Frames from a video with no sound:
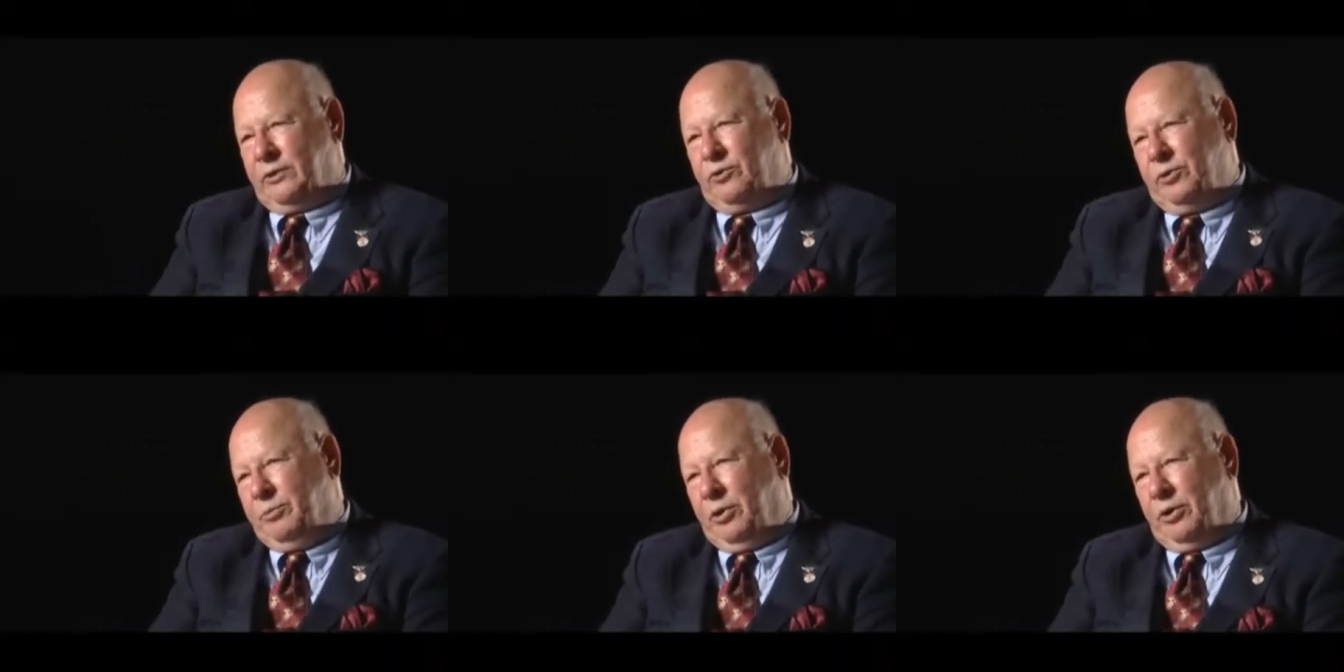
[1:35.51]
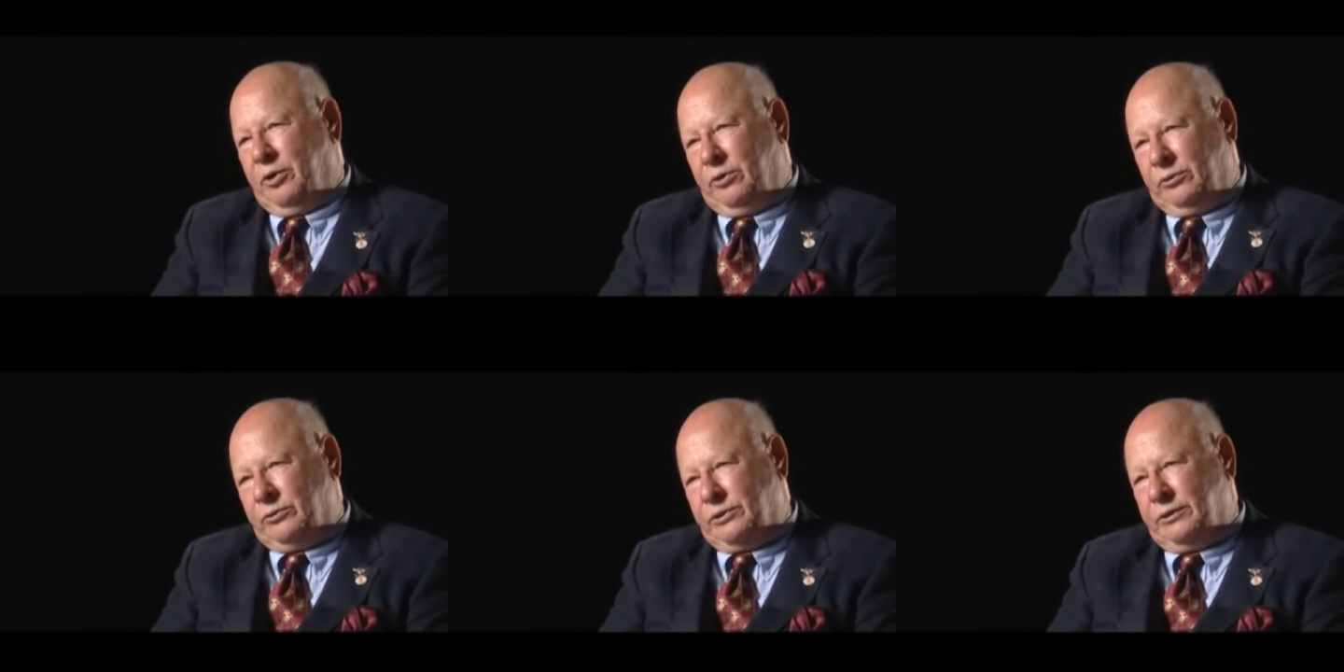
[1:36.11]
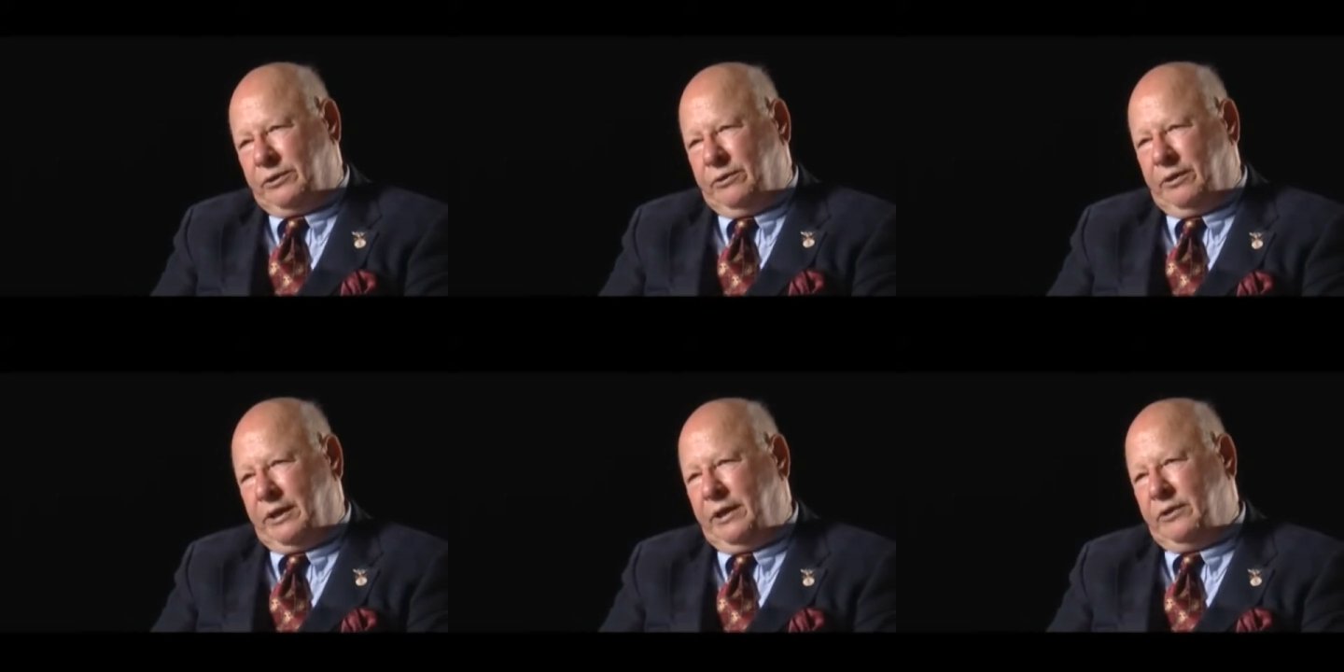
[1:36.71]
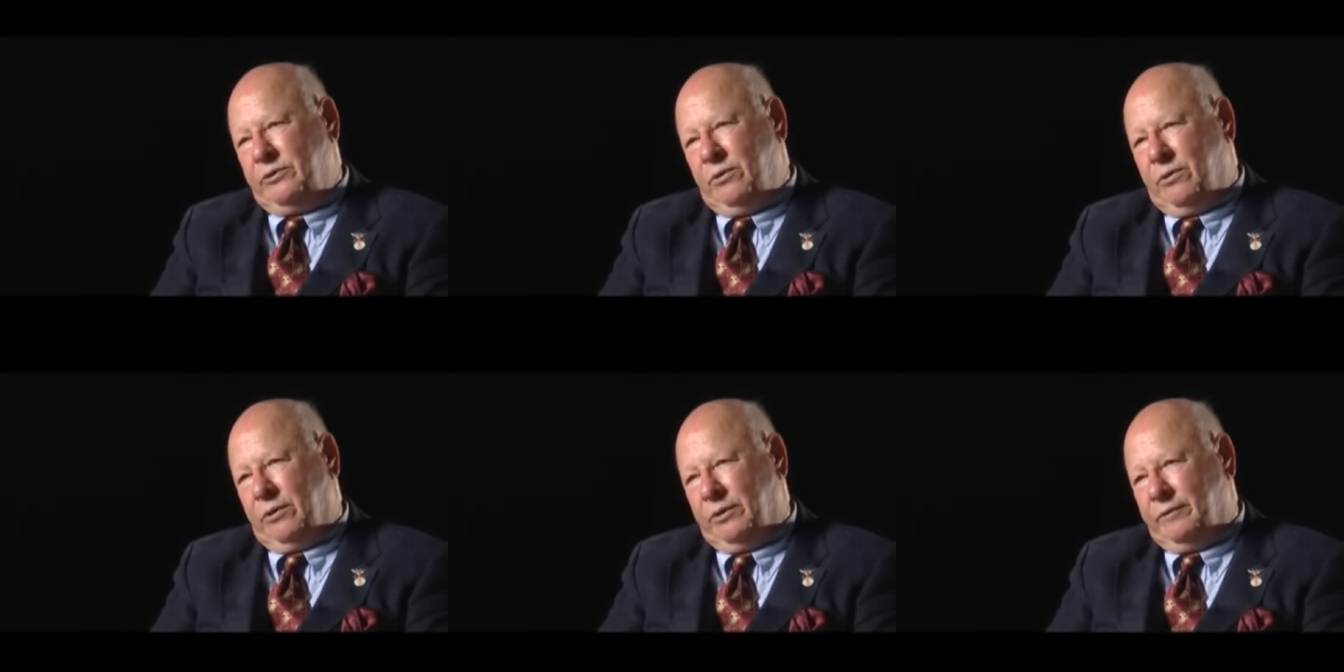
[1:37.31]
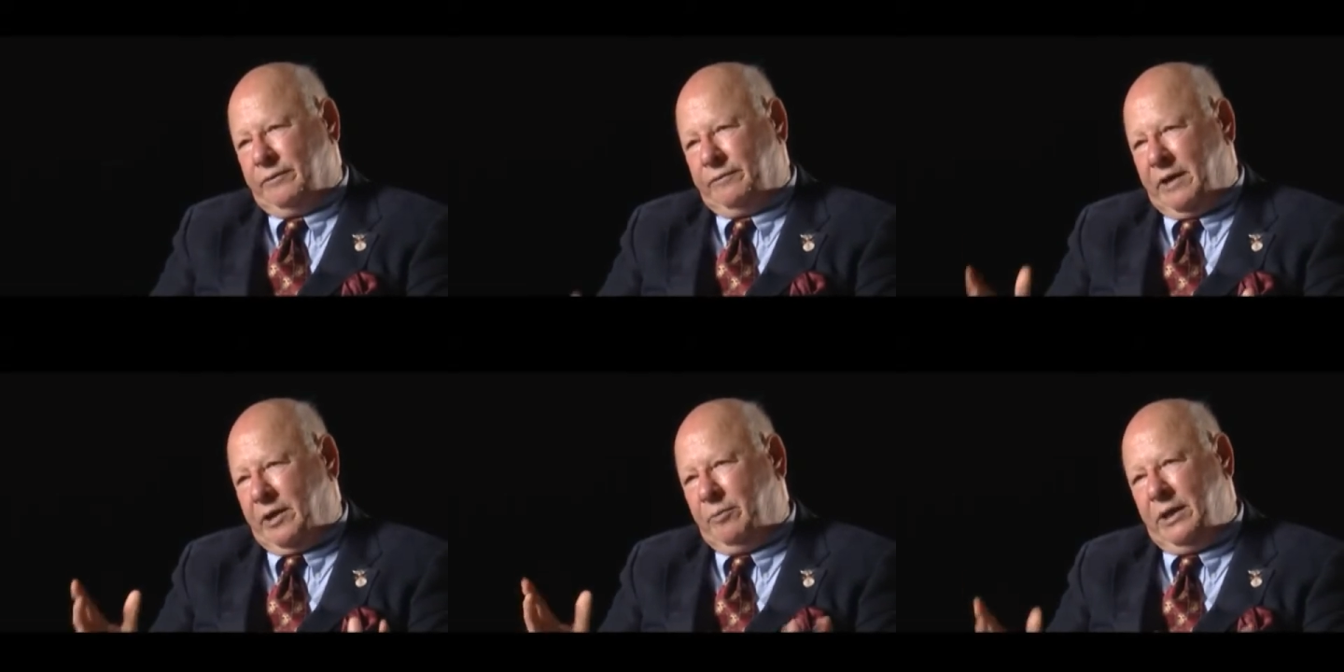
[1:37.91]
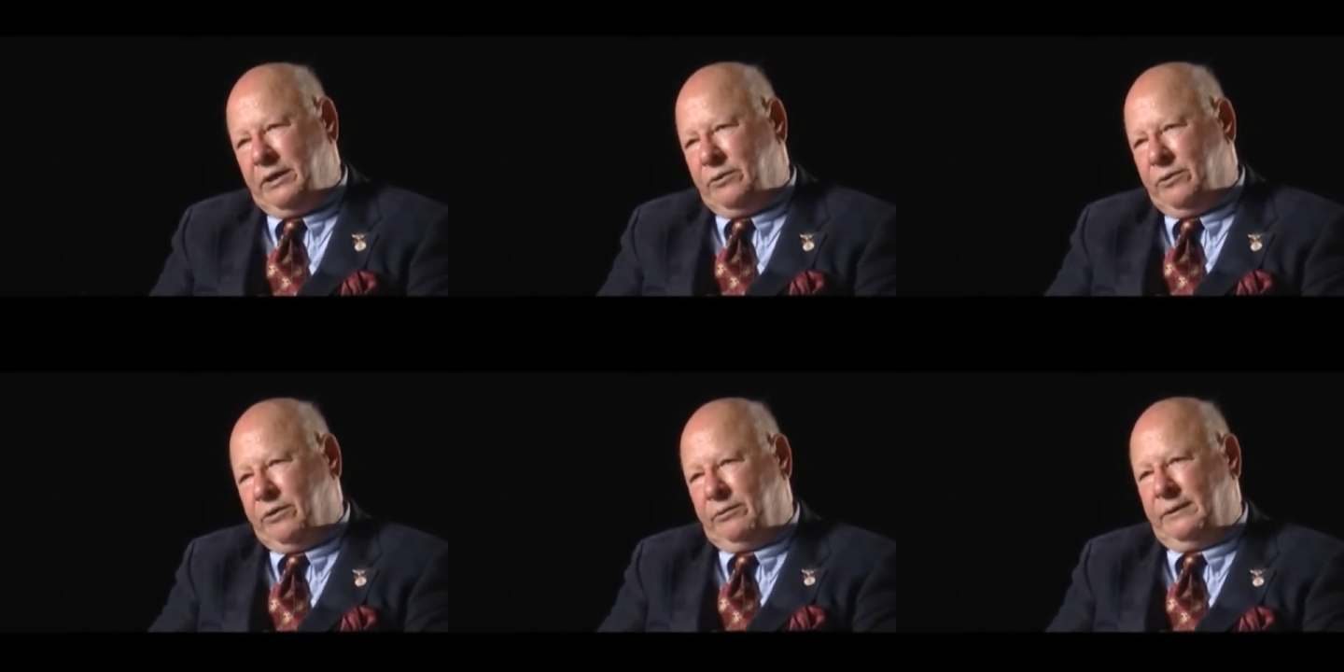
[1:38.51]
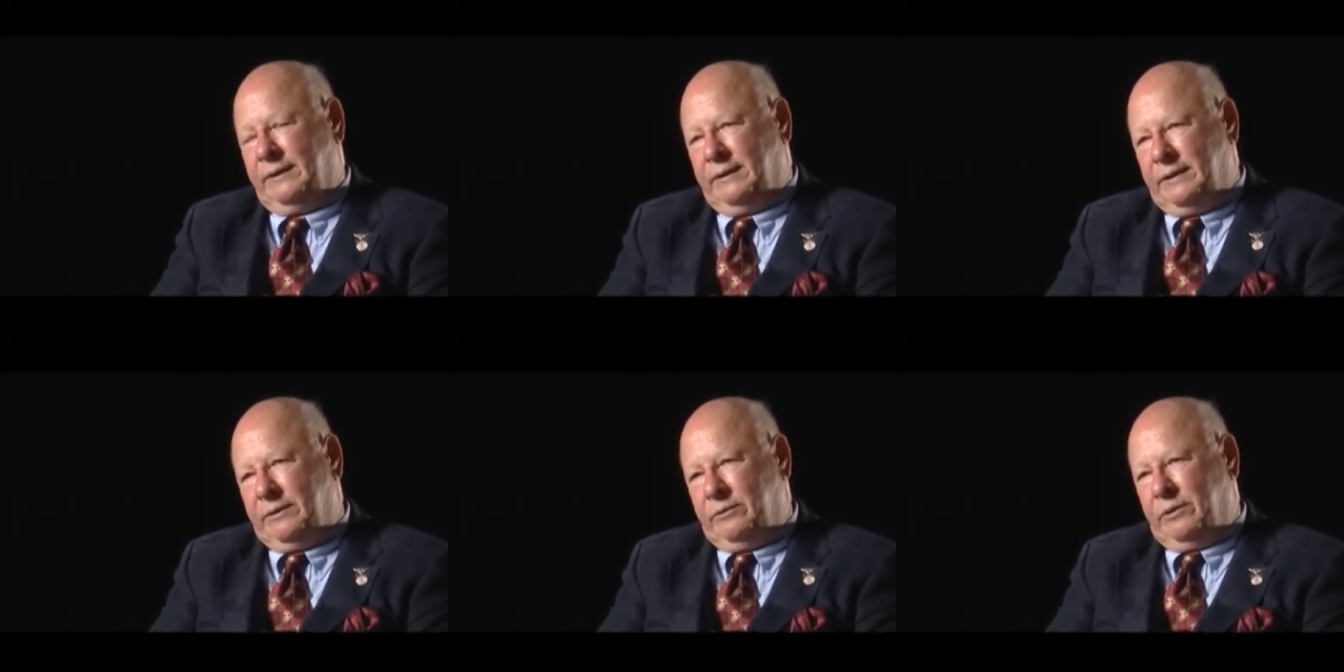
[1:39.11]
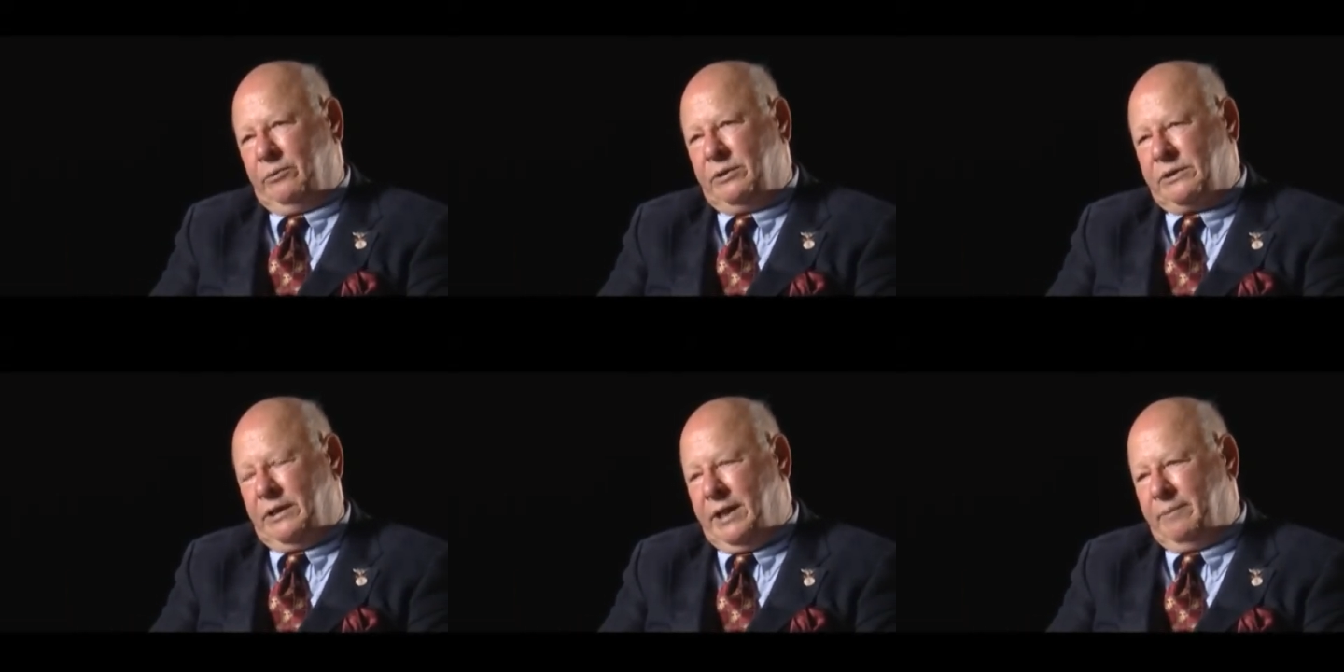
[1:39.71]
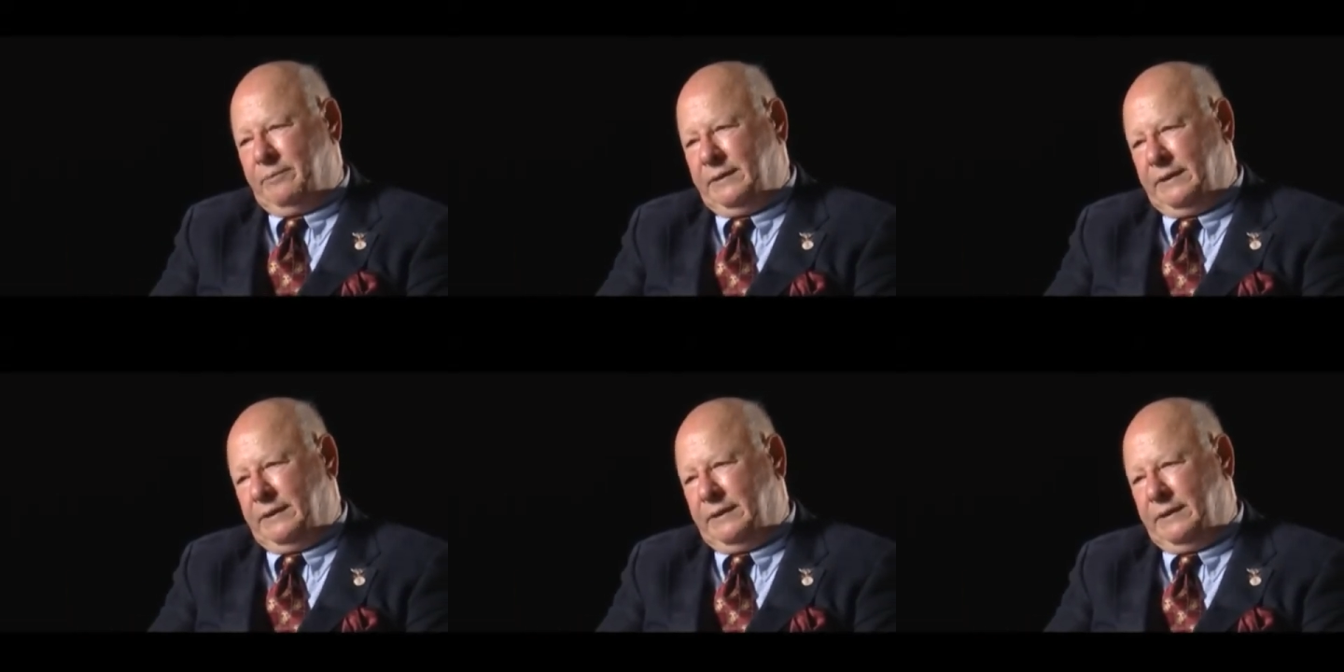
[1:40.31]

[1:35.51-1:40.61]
through the bullet holes in the corrugated door of the fire bay door where we slept.